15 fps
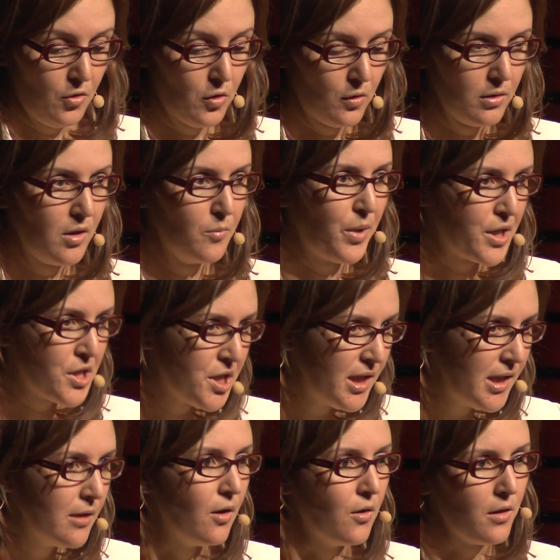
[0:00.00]
called the
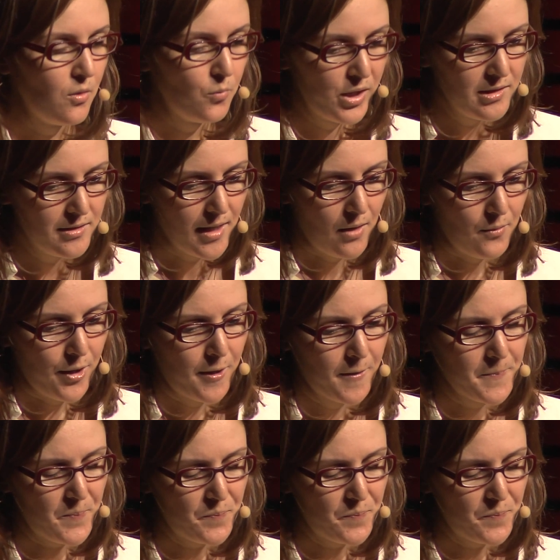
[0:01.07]
barajeel or the wind tower.